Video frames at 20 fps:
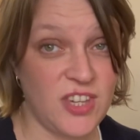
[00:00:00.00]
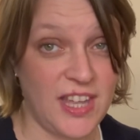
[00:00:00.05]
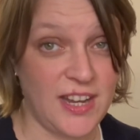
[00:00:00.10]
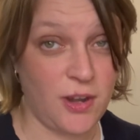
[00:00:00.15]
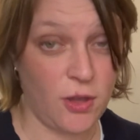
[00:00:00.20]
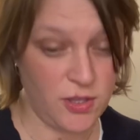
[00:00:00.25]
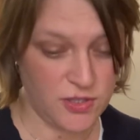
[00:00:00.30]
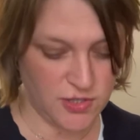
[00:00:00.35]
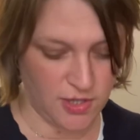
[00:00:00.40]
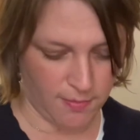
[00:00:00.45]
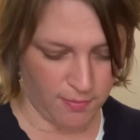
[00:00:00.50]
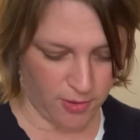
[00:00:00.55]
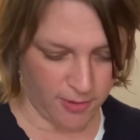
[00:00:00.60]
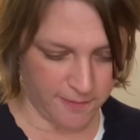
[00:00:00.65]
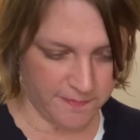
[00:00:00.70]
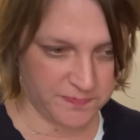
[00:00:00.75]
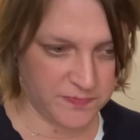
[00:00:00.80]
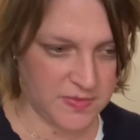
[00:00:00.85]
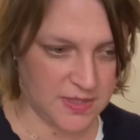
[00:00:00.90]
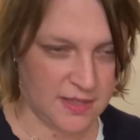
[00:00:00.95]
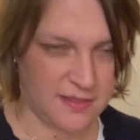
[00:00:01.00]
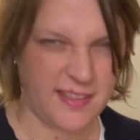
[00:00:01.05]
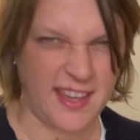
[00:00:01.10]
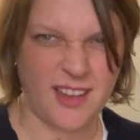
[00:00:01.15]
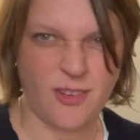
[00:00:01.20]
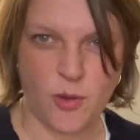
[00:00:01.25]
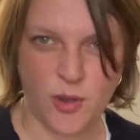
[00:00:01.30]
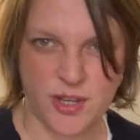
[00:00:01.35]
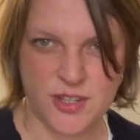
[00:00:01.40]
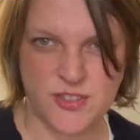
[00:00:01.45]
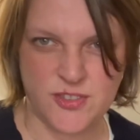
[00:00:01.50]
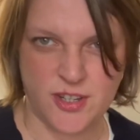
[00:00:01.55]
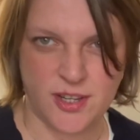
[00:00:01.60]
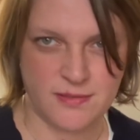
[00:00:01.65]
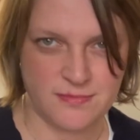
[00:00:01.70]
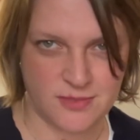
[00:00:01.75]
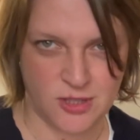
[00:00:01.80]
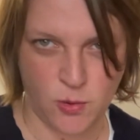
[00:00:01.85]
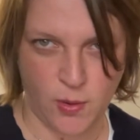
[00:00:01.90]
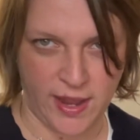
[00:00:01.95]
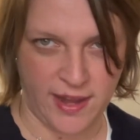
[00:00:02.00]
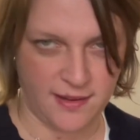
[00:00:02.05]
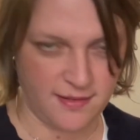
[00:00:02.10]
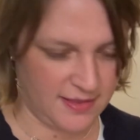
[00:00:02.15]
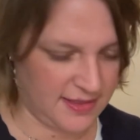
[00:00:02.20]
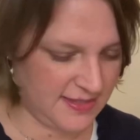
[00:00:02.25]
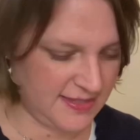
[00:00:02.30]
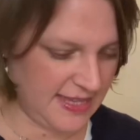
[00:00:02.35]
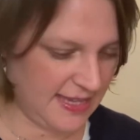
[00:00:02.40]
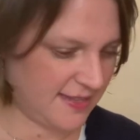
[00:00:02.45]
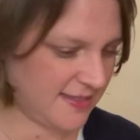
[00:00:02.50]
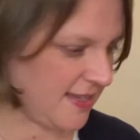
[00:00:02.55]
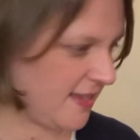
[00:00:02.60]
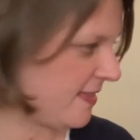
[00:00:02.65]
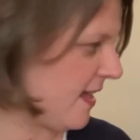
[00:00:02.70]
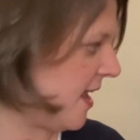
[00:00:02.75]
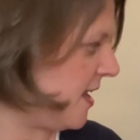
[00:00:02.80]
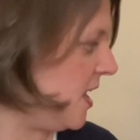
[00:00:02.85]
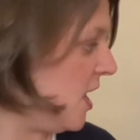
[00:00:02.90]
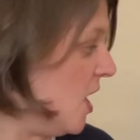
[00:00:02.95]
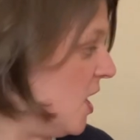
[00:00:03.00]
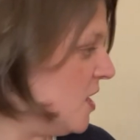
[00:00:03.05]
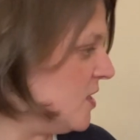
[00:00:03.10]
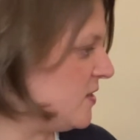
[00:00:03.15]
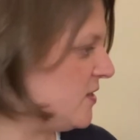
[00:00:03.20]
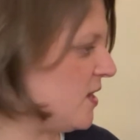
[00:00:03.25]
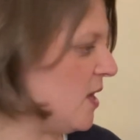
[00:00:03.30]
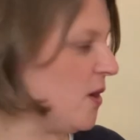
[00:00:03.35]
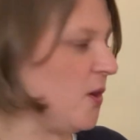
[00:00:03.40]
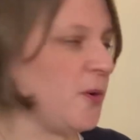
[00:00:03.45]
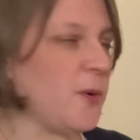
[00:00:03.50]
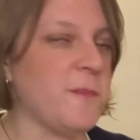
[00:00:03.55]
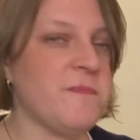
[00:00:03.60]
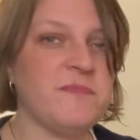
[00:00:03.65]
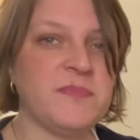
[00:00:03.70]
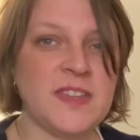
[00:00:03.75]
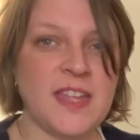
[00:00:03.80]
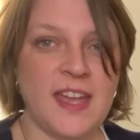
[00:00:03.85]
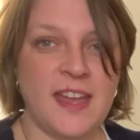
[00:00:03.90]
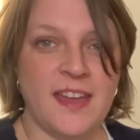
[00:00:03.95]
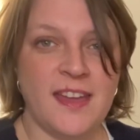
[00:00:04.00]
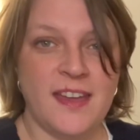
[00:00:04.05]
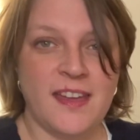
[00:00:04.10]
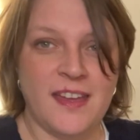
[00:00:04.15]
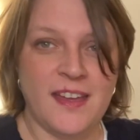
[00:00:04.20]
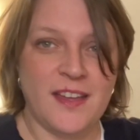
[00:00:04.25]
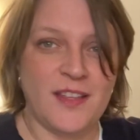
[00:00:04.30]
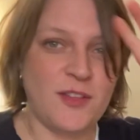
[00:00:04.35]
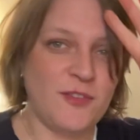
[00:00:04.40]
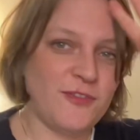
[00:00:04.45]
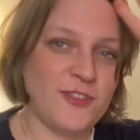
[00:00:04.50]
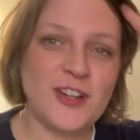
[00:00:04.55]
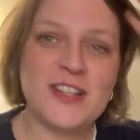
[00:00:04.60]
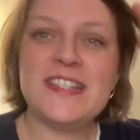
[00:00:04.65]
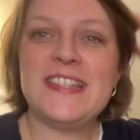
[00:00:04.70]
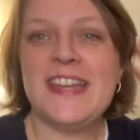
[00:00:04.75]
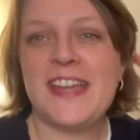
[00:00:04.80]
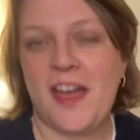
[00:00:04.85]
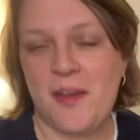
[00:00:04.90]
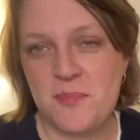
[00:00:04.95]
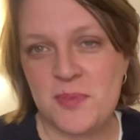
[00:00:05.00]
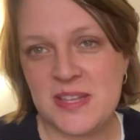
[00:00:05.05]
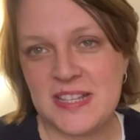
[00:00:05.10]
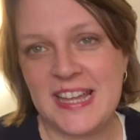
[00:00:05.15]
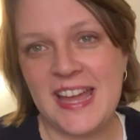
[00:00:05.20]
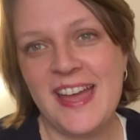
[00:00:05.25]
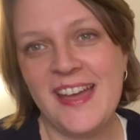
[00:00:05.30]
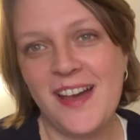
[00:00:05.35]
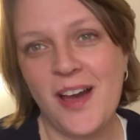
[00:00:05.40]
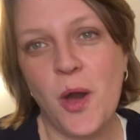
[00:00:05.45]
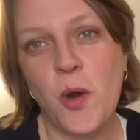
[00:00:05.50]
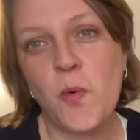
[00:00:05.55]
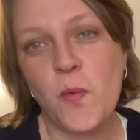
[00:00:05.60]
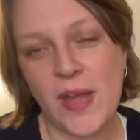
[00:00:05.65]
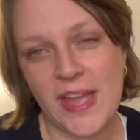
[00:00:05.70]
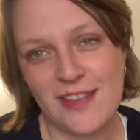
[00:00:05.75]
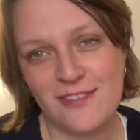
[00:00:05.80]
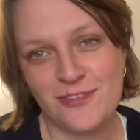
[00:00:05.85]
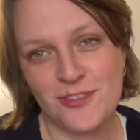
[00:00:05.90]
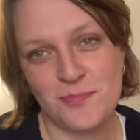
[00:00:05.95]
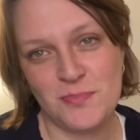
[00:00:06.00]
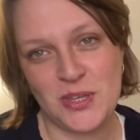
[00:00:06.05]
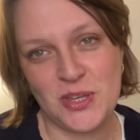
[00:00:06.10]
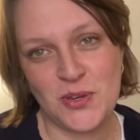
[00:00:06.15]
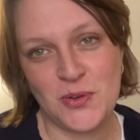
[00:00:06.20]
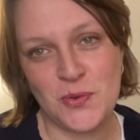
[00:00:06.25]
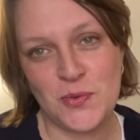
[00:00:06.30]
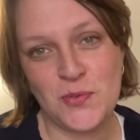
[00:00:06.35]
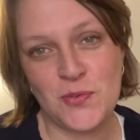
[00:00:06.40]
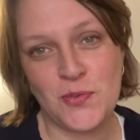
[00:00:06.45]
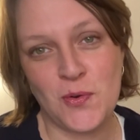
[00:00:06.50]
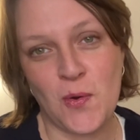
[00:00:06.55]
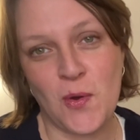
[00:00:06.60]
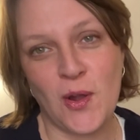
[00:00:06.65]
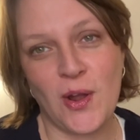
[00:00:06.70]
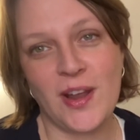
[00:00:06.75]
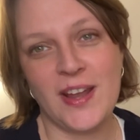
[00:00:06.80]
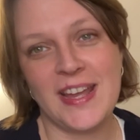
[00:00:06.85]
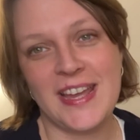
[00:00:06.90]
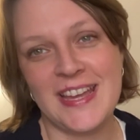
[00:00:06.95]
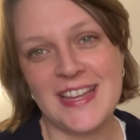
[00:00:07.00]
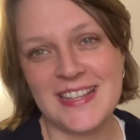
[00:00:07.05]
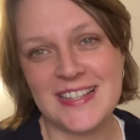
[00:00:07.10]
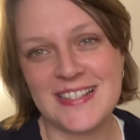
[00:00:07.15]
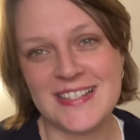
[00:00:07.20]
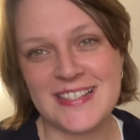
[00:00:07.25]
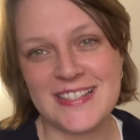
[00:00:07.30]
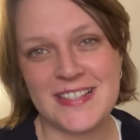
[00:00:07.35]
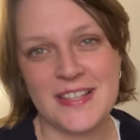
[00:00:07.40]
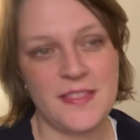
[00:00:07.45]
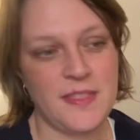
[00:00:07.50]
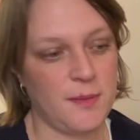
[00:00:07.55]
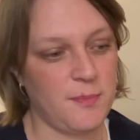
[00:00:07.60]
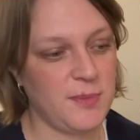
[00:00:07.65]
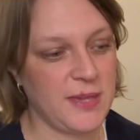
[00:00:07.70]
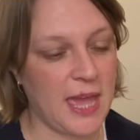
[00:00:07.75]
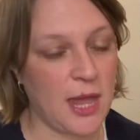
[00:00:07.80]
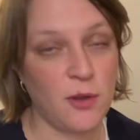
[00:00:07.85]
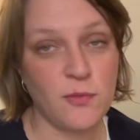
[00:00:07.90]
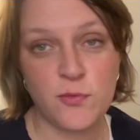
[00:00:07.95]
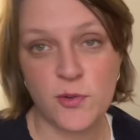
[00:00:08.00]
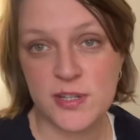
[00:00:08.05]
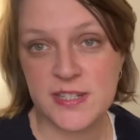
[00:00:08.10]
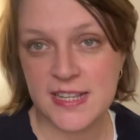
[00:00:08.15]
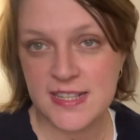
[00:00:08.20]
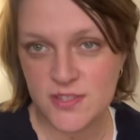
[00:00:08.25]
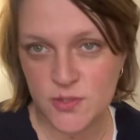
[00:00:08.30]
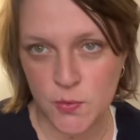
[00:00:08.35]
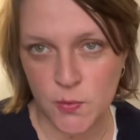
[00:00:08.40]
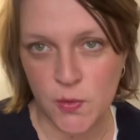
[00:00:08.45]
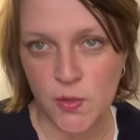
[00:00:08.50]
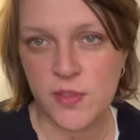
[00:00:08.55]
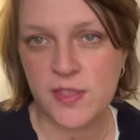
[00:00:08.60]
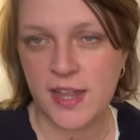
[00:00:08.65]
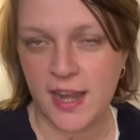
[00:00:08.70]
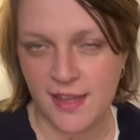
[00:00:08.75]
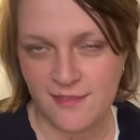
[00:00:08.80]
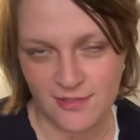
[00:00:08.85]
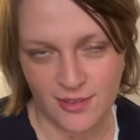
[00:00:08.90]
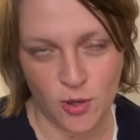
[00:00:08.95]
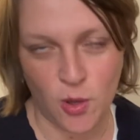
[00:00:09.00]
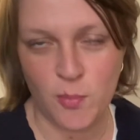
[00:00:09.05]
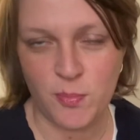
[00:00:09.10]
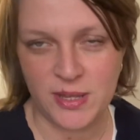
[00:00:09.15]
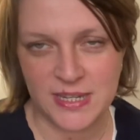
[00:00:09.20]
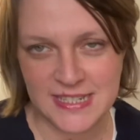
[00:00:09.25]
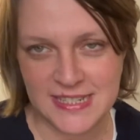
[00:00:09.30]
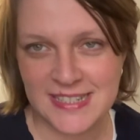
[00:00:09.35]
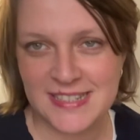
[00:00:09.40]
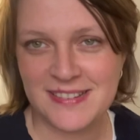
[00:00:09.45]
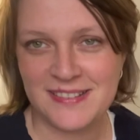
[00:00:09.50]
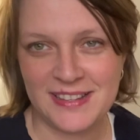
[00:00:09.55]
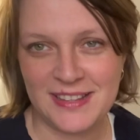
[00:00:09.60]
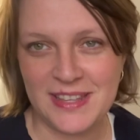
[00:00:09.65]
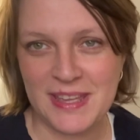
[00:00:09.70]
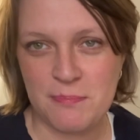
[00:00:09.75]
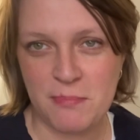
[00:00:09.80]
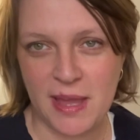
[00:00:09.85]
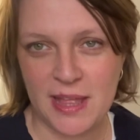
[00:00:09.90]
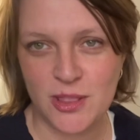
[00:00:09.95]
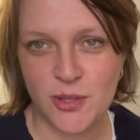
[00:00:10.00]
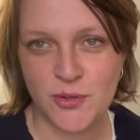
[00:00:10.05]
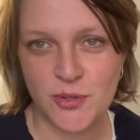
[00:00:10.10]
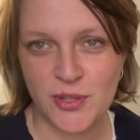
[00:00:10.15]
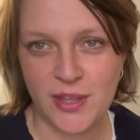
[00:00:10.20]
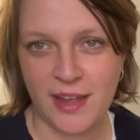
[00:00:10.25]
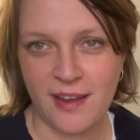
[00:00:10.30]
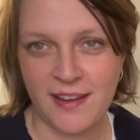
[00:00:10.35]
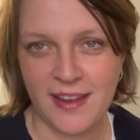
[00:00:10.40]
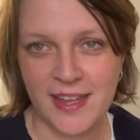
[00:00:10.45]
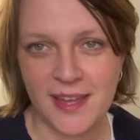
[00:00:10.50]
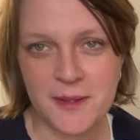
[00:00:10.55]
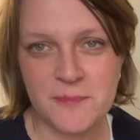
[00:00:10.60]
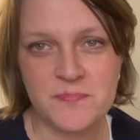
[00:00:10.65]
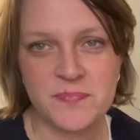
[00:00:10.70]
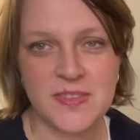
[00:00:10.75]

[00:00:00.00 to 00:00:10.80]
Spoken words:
in ensemble, like orchestra, choir, and things like that. So the first thing I've been away from you for is the PianoForte school that I've opened in my local area.